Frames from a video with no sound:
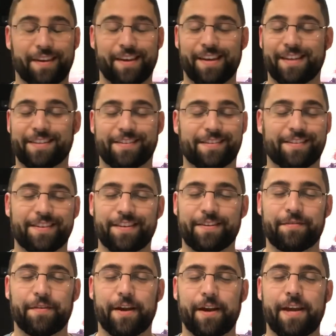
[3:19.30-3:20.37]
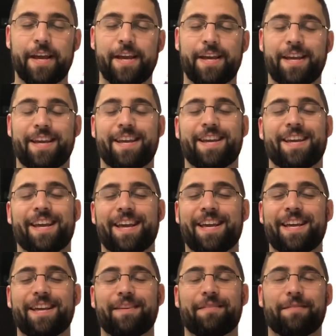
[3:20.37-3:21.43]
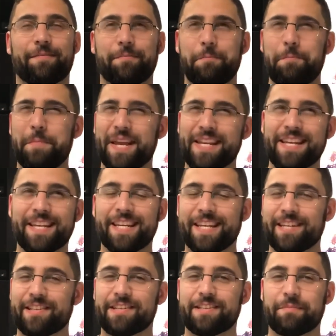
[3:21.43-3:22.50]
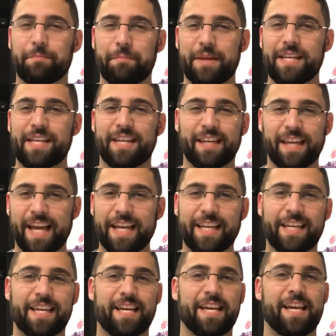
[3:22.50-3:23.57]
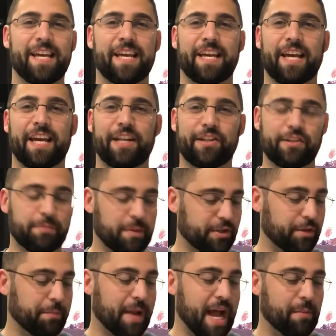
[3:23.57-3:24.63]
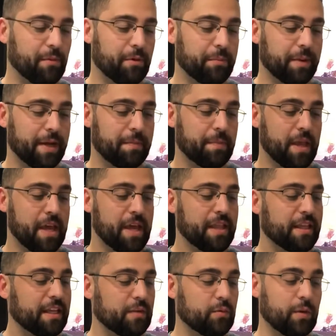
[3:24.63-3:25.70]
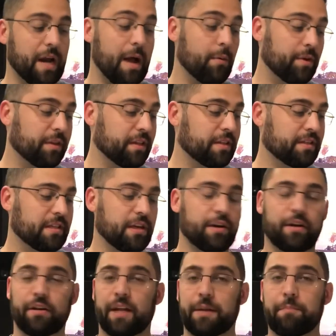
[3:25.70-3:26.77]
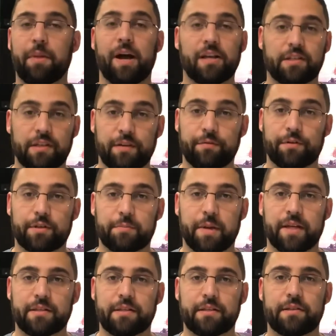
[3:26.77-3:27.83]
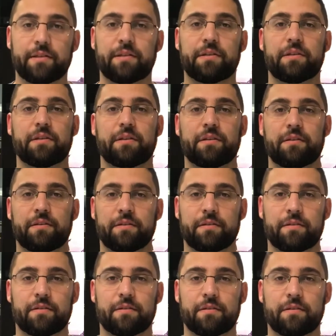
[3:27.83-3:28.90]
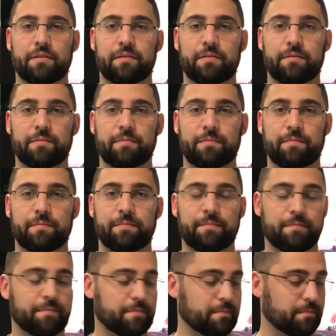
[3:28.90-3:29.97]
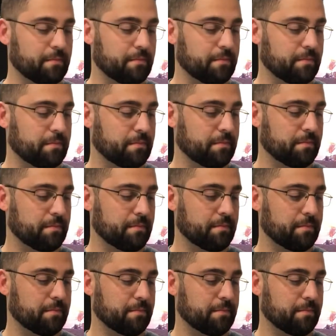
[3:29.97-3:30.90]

it's very minion-like. Kind of just a bunch of babble, but these are what I would consider like positive responses. Taliba, Taliba, Taliba.